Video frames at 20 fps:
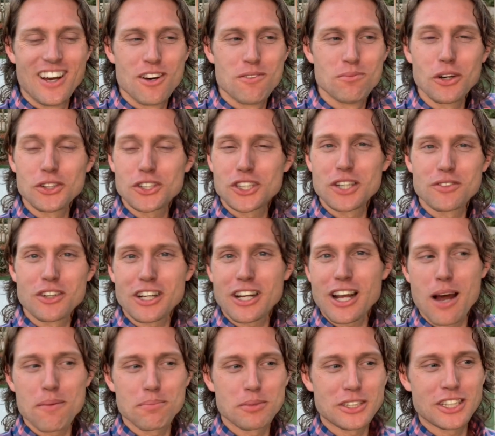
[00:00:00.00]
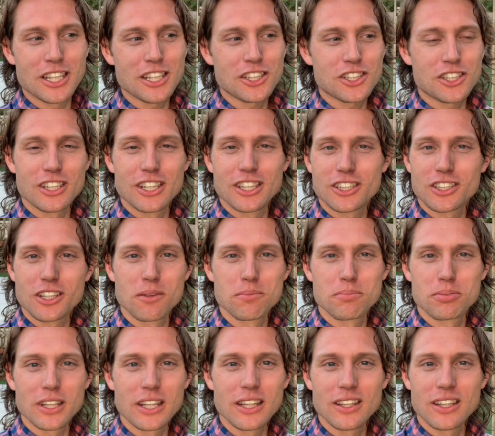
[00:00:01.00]
Most of your competition is
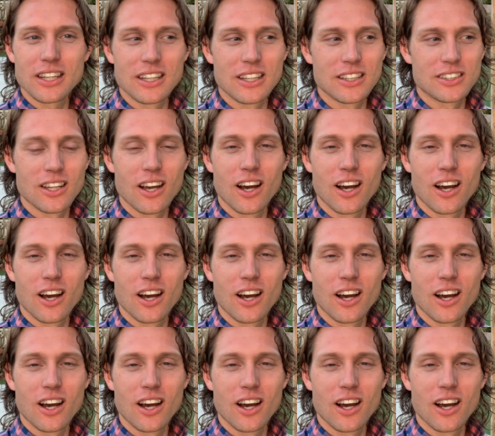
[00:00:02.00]
completely